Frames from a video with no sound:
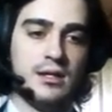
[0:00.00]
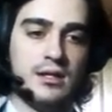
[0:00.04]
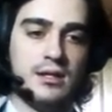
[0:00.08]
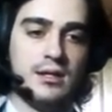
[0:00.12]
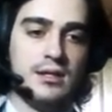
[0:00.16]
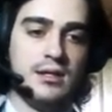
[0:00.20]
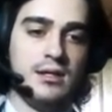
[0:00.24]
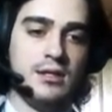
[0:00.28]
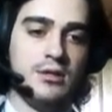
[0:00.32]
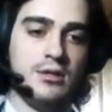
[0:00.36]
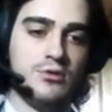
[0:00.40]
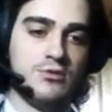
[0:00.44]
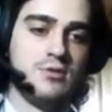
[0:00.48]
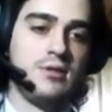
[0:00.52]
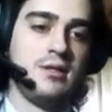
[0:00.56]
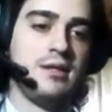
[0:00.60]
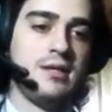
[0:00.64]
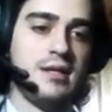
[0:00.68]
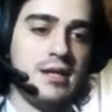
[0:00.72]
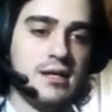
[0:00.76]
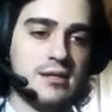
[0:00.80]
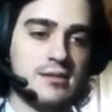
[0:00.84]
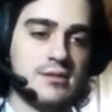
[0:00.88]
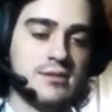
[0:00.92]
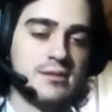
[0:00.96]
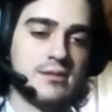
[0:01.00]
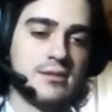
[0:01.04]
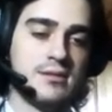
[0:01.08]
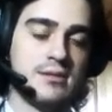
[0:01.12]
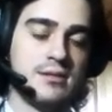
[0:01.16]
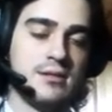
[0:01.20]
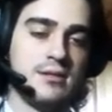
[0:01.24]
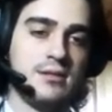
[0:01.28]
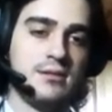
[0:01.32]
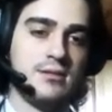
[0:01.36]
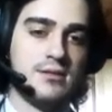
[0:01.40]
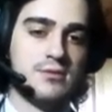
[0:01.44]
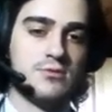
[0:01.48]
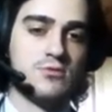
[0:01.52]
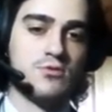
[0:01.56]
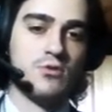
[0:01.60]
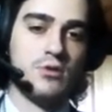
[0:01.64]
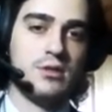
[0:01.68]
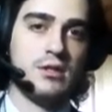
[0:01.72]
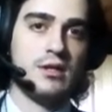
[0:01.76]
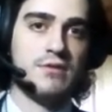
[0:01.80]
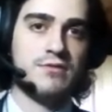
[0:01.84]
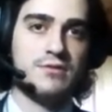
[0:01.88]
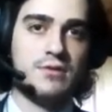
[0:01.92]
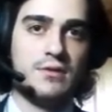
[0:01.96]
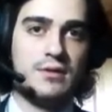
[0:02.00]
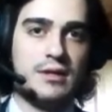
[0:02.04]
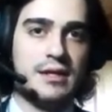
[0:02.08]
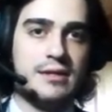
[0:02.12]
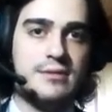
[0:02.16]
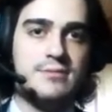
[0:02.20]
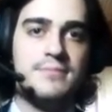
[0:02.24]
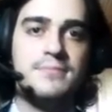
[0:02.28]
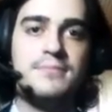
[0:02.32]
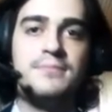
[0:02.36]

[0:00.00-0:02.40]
usually gets destroyed after that.